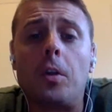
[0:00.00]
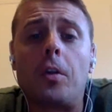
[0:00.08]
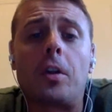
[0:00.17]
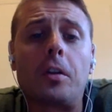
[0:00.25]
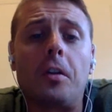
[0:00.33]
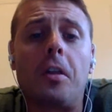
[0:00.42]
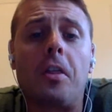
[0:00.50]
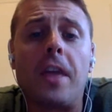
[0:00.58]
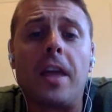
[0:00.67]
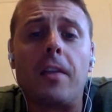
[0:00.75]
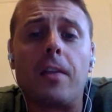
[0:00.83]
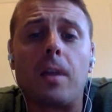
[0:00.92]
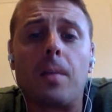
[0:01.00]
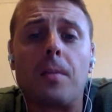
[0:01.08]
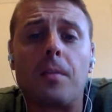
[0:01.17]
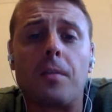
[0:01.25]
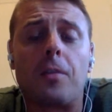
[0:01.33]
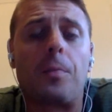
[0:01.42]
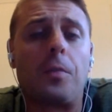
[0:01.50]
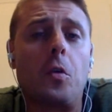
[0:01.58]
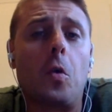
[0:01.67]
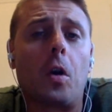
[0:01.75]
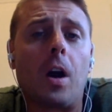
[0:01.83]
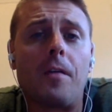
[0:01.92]
They're a little thin in terms of just
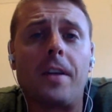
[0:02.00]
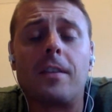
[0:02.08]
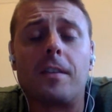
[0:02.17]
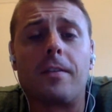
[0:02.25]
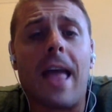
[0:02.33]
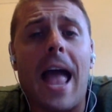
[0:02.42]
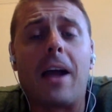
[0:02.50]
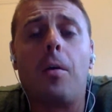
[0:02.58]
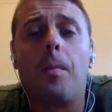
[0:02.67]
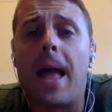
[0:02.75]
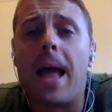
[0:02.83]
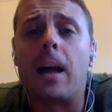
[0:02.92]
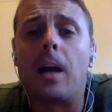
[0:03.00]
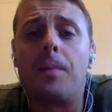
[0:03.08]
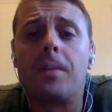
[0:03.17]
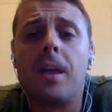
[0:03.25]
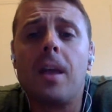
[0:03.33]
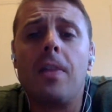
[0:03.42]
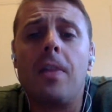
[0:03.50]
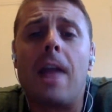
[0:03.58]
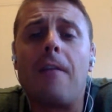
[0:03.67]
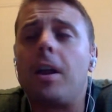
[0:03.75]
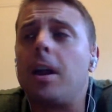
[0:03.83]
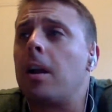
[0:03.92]
pure offensive tackle backups. They
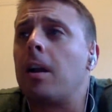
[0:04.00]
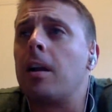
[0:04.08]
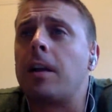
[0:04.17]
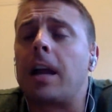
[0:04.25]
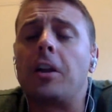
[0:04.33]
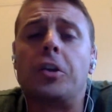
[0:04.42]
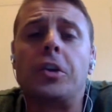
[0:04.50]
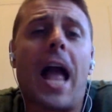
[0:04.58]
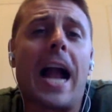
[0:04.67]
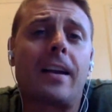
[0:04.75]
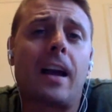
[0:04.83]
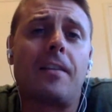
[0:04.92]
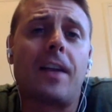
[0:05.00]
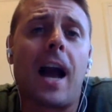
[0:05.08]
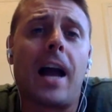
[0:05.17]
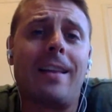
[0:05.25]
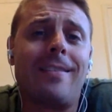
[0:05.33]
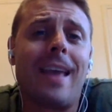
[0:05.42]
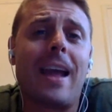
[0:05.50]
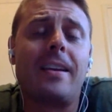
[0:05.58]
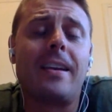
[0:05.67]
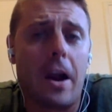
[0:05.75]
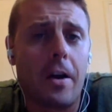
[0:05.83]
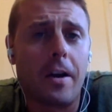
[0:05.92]
have their kind of jackknife guy in Ted
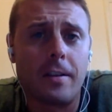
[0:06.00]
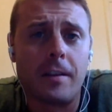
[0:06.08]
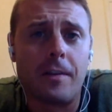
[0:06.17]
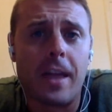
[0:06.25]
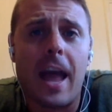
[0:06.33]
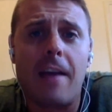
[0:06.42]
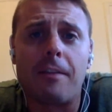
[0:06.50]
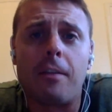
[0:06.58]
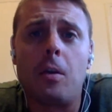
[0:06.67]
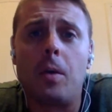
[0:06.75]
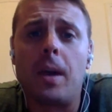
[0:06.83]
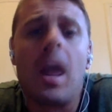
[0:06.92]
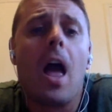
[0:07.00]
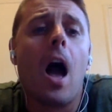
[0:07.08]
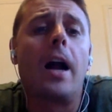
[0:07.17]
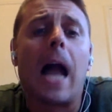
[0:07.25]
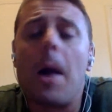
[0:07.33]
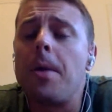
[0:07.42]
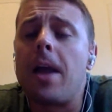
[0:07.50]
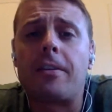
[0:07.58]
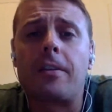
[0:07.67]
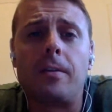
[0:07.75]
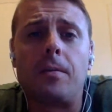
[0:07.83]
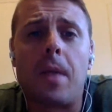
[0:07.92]
Karras if they have to. And a guy
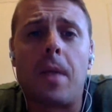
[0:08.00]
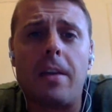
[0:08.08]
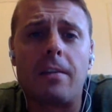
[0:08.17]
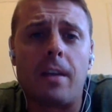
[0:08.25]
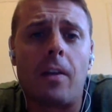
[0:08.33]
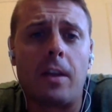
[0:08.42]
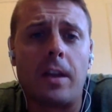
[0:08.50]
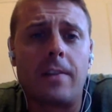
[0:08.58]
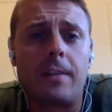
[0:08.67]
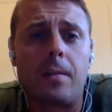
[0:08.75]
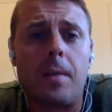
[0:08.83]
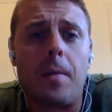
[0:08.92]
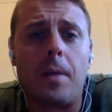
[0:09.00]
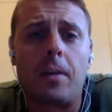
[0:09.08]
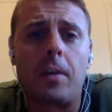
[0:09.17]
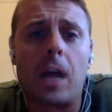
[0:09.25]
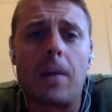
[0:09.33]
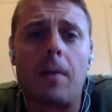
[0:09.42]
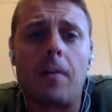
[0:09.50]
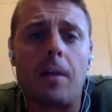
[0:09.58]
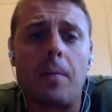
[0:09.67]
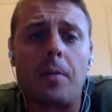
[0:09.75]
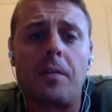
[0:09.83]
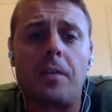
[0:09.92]
that isn't on the list that maybe we can talk about very
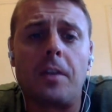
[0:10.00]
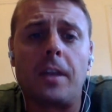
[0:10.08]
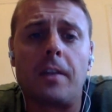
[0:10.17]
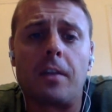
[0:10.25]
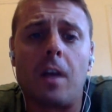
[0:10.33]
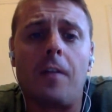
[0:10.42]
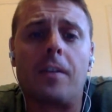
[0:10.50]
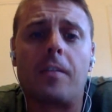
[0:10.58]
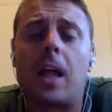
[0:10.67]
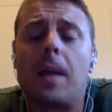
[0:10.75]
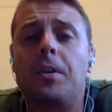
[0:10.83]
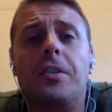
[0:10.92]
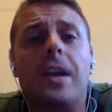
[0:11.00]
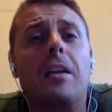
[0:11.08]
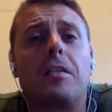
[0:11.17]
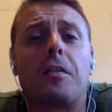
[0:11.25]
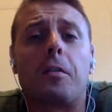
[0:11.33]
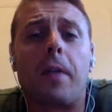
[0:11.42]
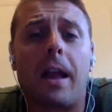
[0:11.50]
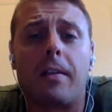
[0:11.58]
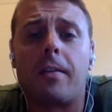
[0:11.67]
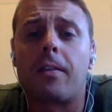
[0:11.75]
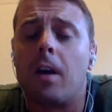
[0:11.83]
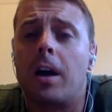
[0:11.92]
briefly is an offensive lineman, James
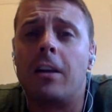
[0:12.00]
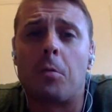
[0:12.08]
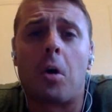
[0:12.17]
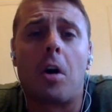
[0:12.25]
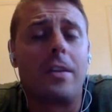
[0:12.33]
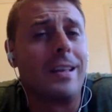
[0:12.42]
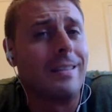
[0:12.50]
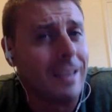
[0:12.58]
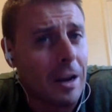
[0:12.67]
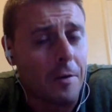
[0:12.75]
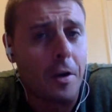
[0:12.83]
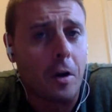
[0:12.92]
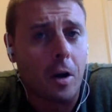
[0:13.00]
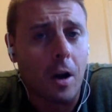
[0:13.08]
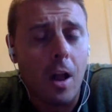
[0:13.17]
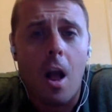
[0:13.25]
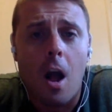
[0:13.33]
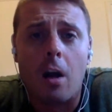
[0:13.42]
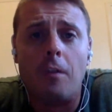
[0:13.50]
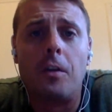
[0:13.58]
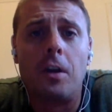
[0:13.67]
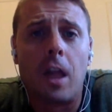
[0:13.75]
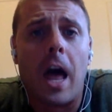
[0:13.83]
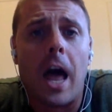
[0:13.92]
Ferentz. He's more on the interior of the
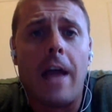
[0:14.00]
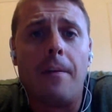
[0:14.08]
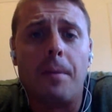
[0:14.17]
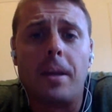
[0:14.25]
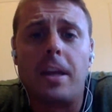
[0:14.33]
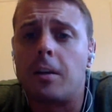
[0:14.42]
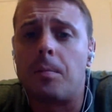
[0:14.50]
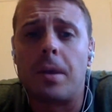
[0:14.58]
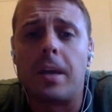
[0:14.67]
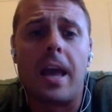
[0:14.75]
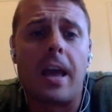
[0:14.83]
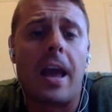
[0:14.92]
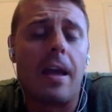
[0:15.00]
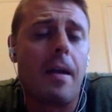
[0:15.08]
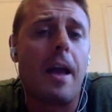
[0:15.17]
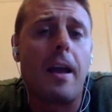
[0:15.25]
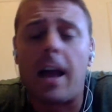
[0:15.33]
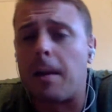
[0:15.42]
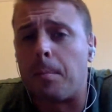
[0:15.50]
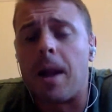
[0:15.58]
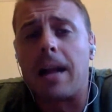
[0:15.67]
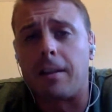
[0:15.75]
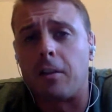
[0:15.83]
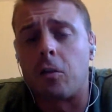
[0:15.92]
line, but he could be a kind of
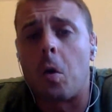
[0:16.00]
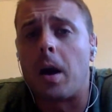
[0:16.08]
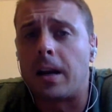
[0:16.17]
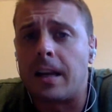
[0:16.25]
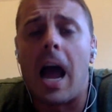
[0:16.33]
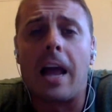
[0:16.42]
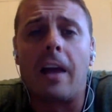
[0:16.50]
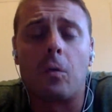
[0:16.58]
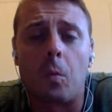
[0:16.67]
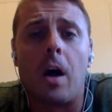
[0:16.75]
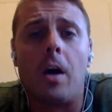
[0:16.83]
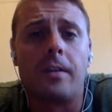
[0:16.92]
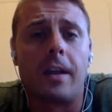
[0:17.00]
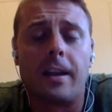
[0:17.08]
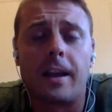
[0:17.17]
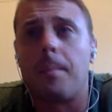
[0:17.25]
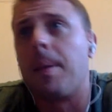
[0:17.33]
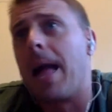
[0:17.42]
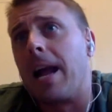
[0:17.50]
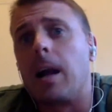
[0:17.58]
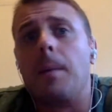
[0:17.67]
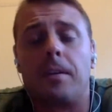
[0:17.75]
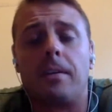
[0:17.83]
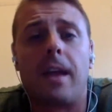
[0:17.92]
practice squad guy as well as a kind of
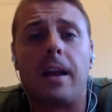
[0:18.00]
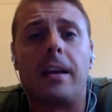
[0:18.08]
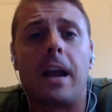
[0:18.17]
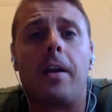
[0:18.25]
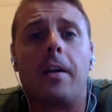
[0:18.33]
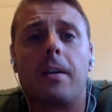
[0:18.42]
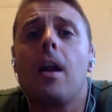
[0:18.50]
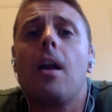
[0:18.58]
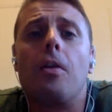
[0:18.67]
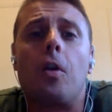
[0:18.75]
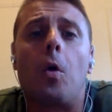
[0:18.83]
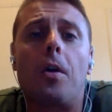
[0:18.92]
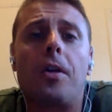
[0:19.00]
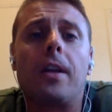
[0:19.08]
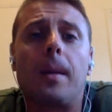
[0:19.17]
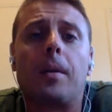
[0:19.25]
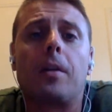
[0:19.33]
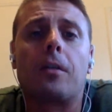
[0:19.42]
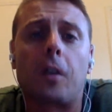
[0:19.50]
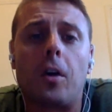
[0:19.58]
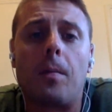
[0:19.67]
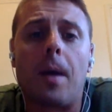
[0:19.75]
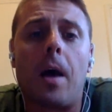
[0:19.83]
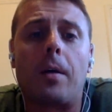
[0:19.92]
backup to Ted Karras. The only thing that I'm concerned
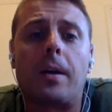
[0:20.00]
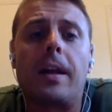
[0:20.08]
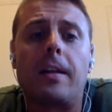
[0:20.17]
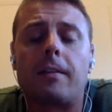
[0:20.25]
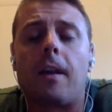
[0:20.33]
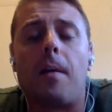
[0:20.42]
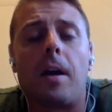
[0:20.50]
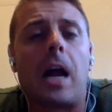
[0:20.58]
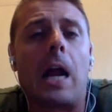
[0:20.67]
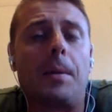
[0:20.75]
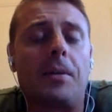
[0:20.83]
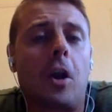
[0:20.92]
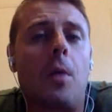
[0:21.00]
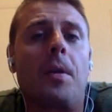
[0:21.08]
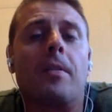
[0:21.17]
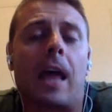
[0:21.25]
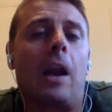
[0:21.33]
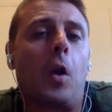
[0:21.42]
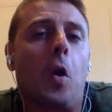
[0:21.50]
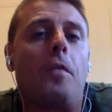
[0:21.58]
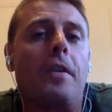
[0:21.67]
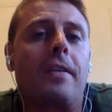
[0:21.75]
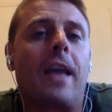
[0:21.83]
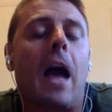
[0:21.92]
about Connor McDermott is I don't know if
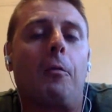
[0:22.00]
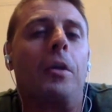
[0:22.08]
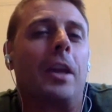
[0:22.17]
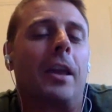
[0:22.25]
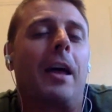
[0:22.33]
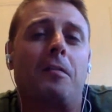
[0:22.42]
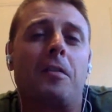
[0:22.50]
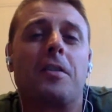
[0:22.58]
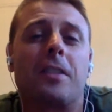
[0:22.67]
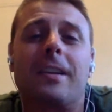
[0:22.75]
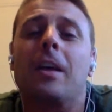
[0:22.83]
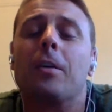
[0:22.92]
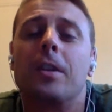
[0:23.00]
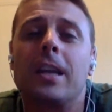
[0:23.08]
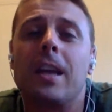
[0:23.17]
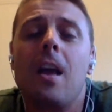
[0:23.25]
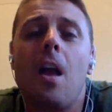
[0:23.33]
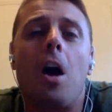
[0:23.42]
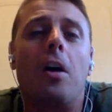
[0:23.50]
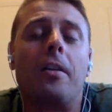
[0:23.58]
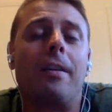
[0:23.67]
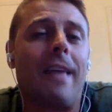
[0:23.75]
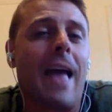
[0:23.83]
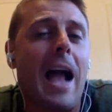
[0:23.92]
he's got really a lot of versatility other
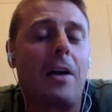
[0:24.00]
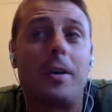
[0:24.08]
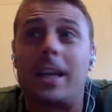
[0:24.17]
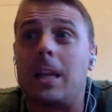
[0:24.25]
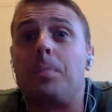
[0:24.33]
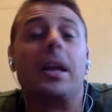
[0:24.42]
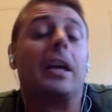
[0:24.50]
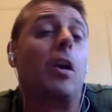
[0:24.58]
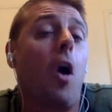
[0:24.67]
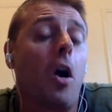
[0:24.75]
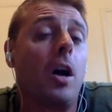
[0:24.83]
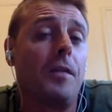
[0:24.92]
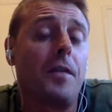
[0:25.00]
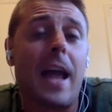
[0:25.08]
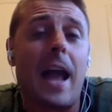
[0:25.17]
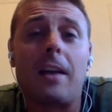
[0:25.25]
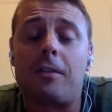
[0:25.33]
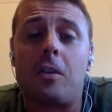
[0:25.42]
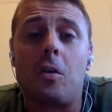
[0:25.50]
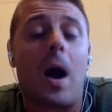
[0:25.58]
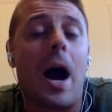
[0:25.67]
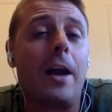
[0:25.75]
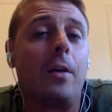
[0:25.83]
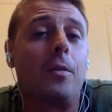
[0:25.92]
than tackle. Can he play guard if he has to?
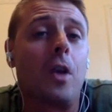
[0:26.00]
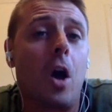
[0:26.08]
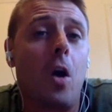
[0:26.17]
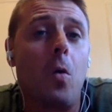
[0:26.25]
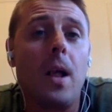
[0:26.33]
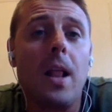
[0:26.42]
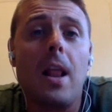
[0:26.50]
I don't know.